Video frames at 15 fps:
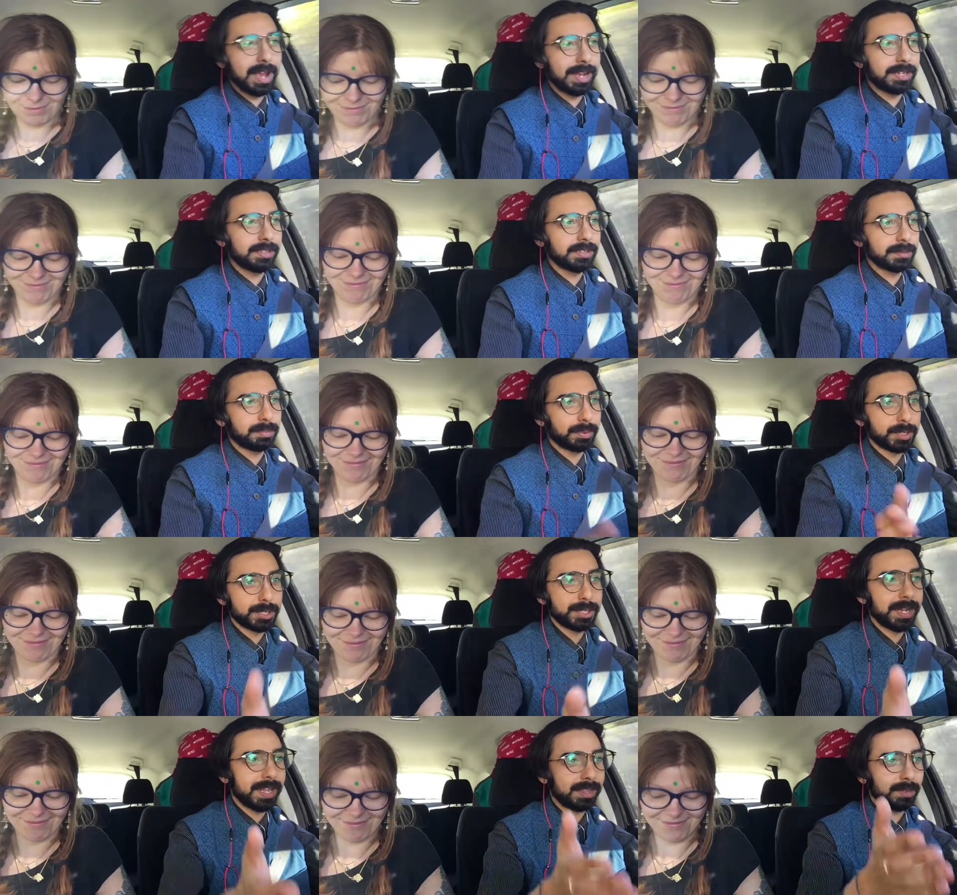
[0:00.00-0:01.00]
Speaker 1: I just
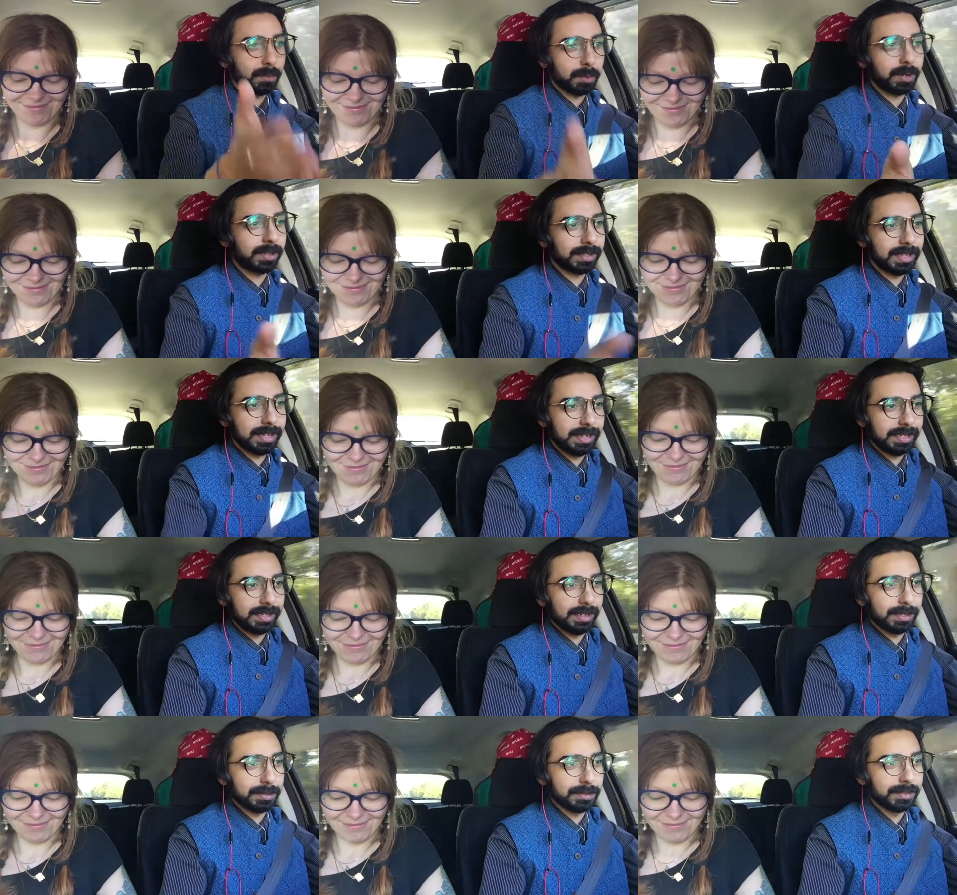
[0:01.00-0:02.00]
appreciate the work that he
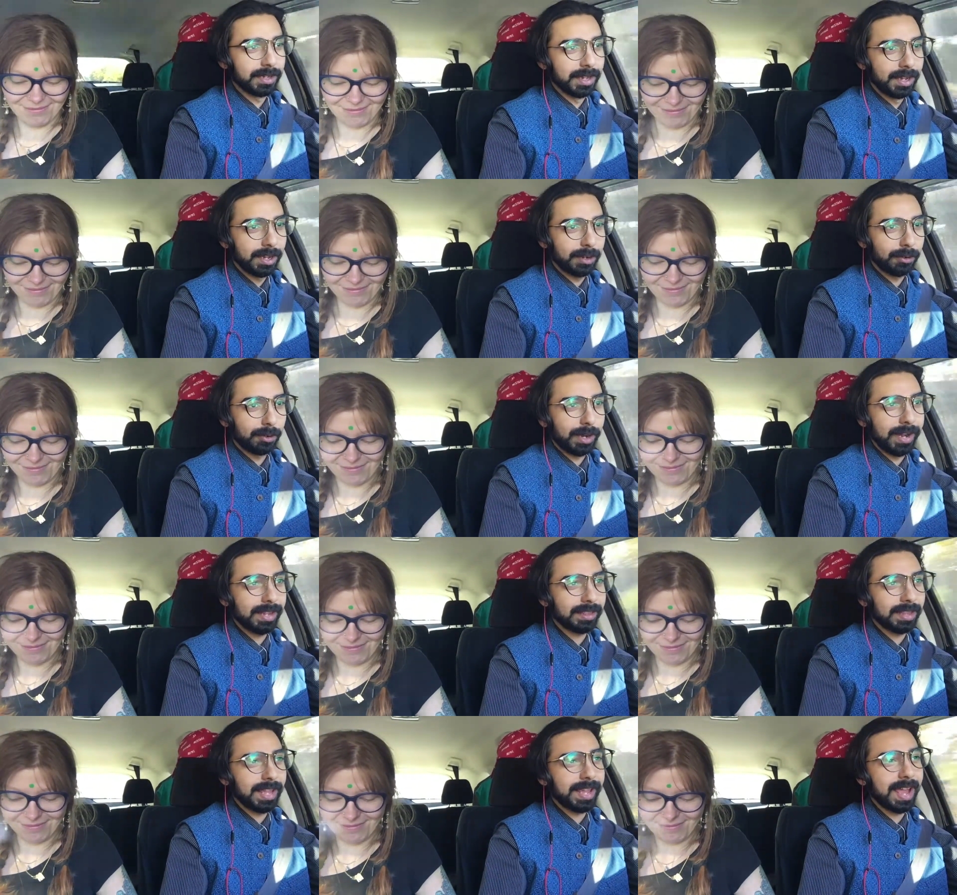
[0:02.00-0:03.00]
does
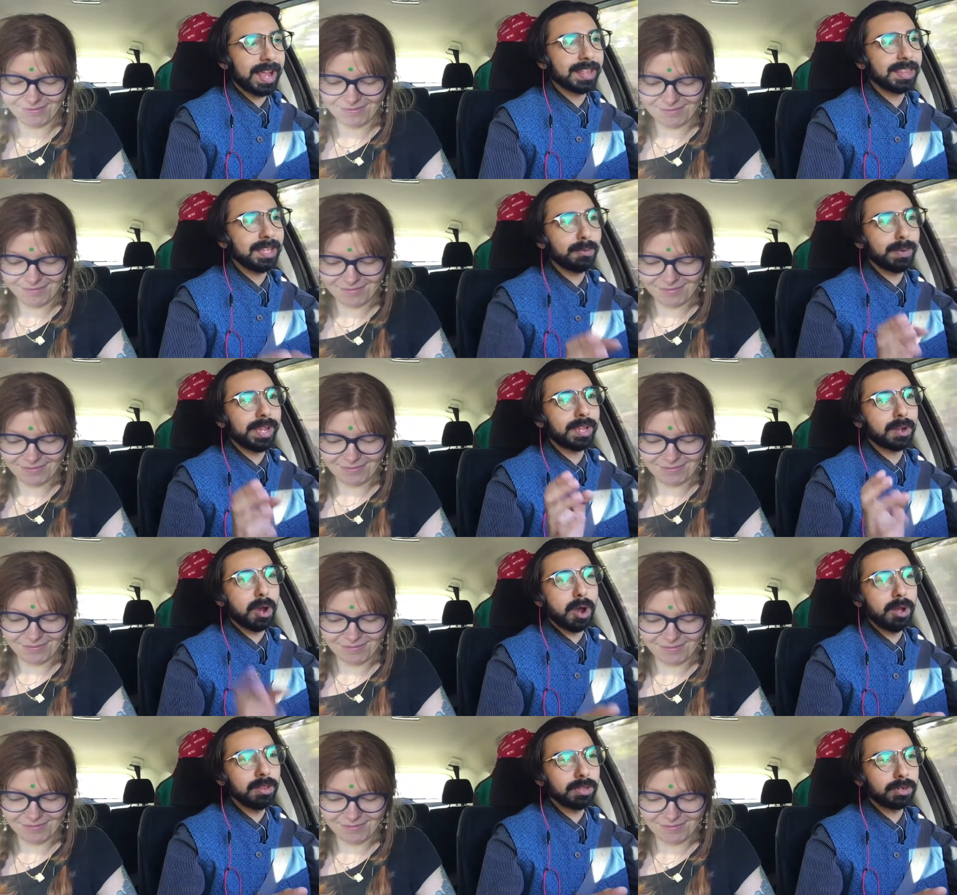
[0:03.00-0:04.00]
right? Like, I think we can
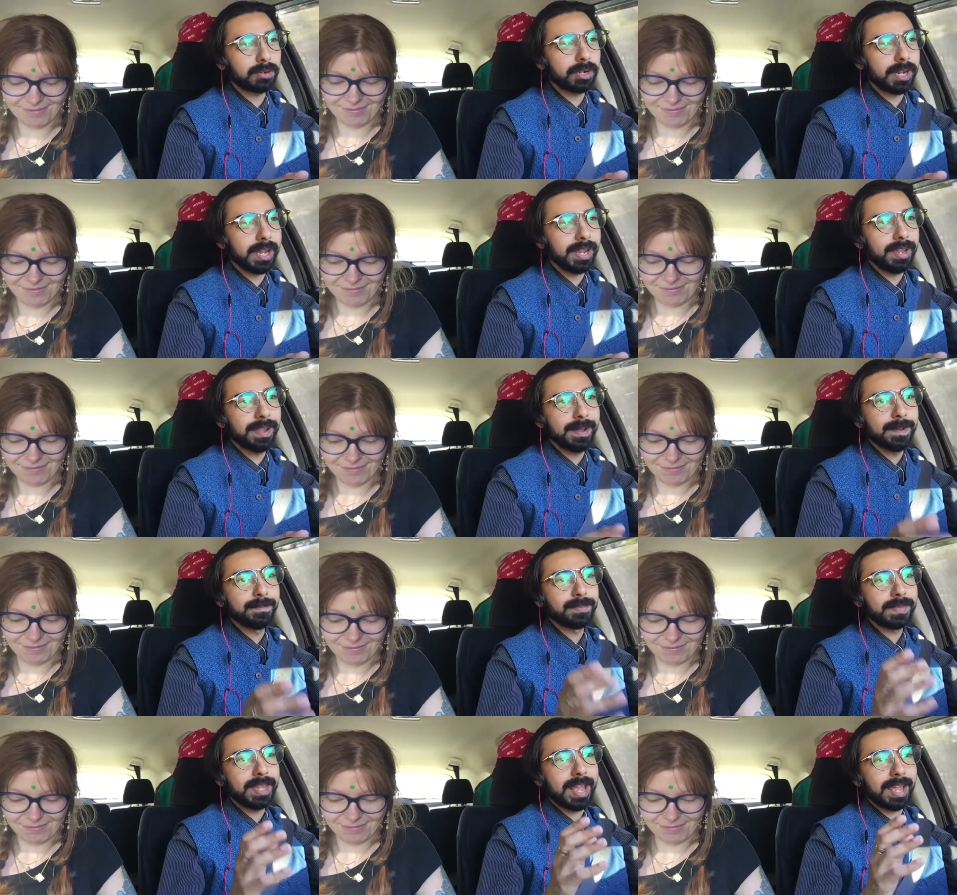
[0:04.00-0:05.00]
all agree
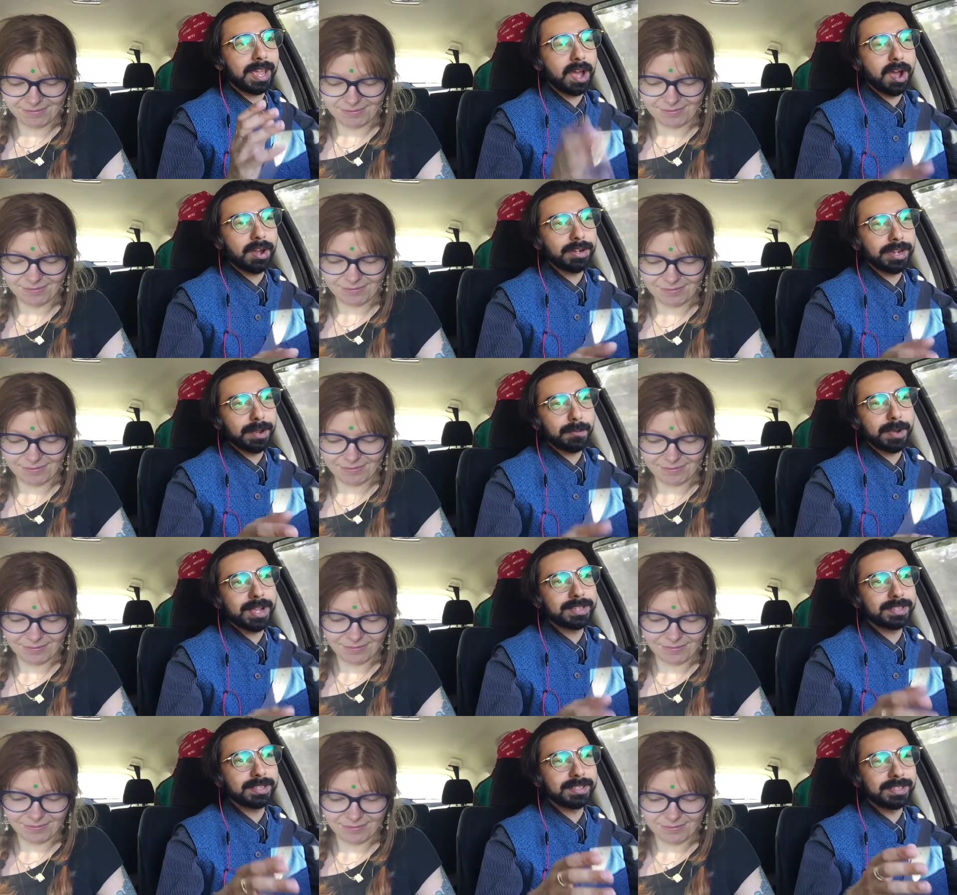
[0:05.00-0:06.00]
that Kanye
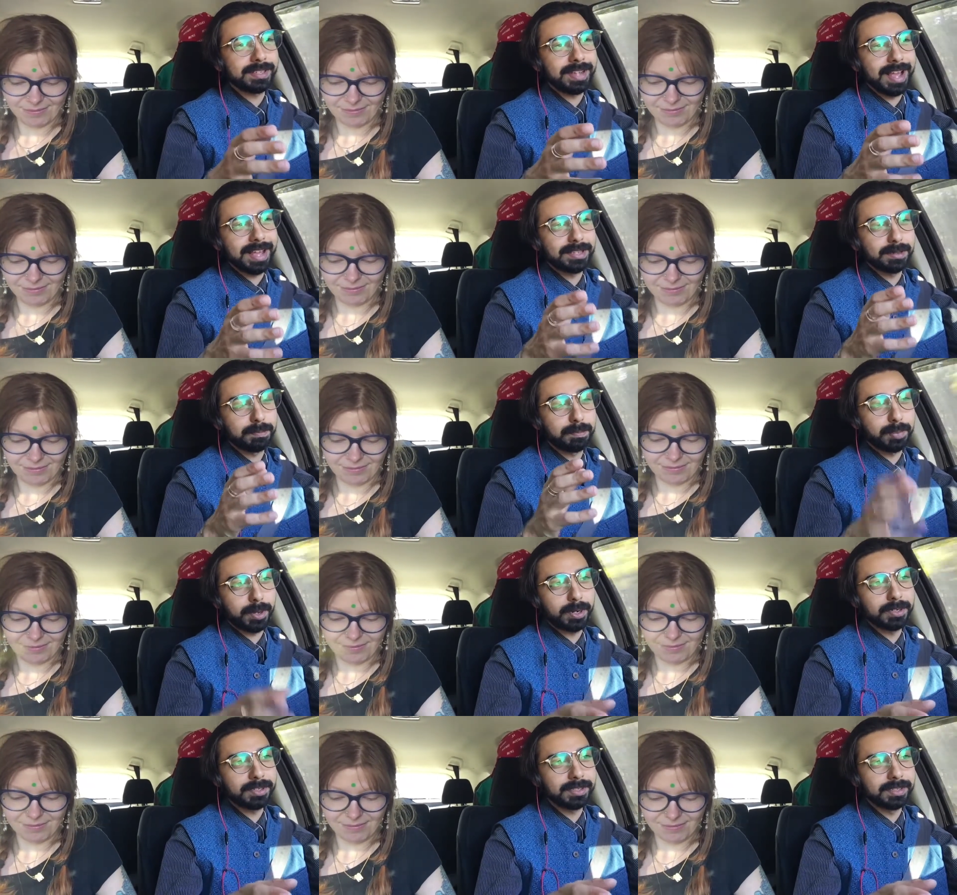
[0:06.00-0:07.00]
West is, as a
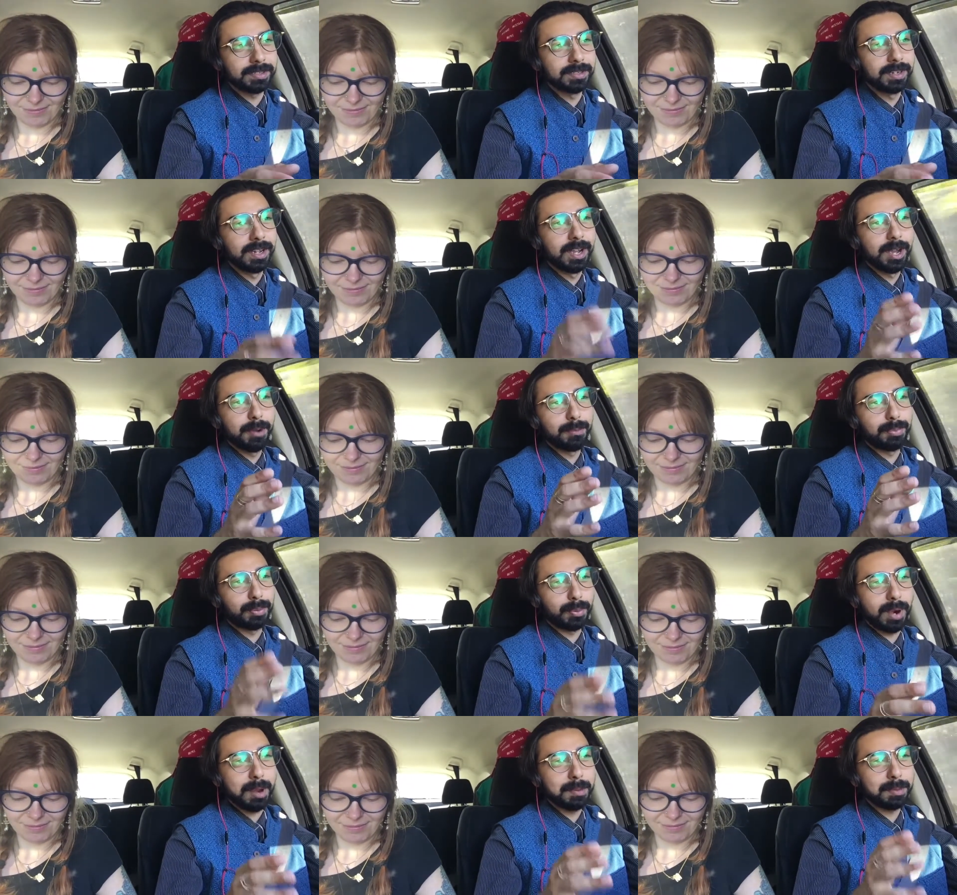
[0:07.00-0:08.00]
person,
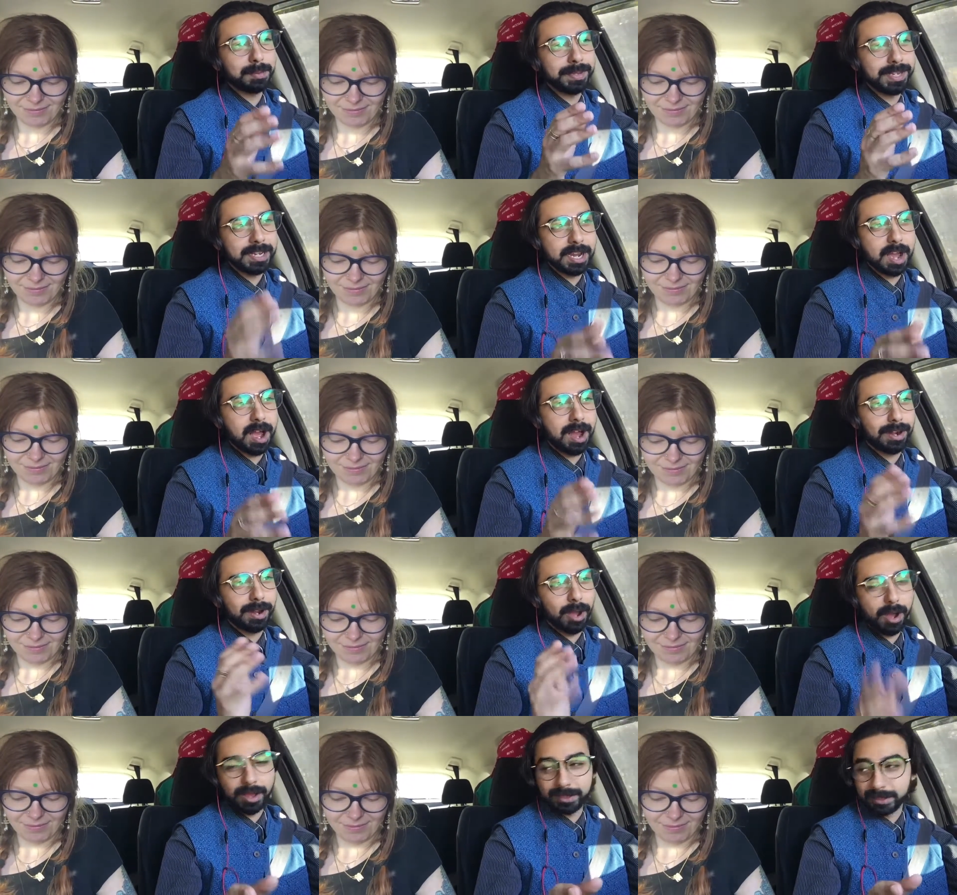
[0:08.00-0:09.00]
probably not
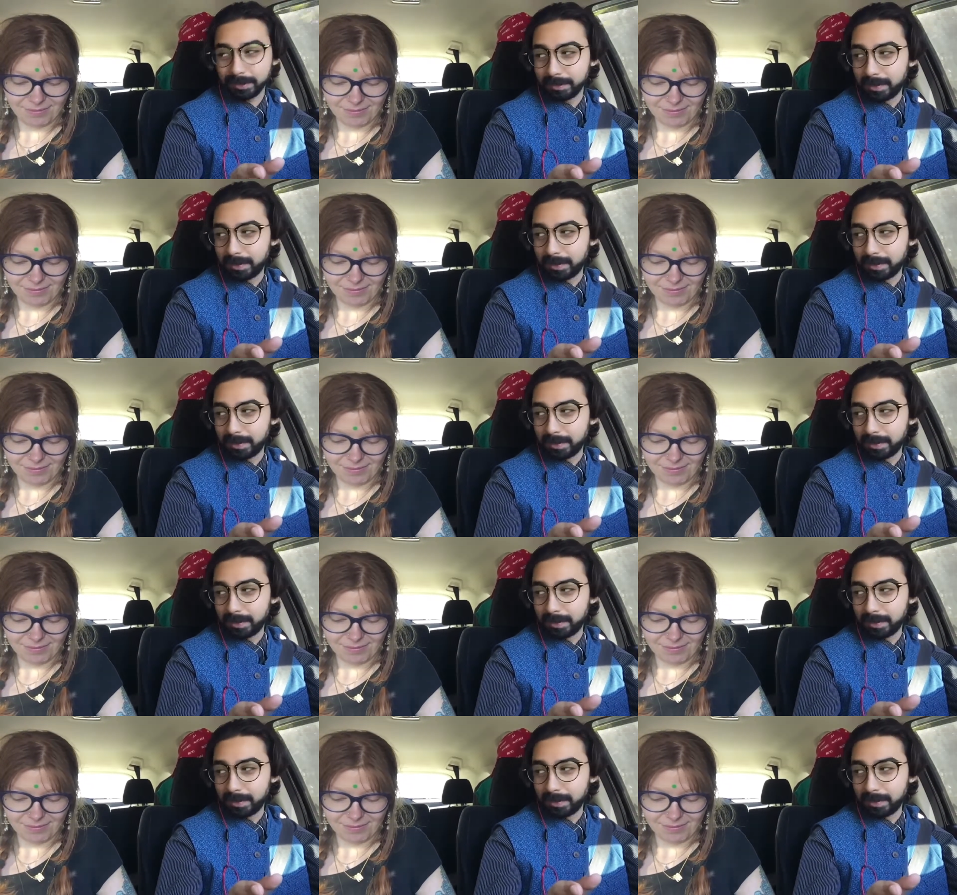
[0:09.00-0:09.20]
awesome.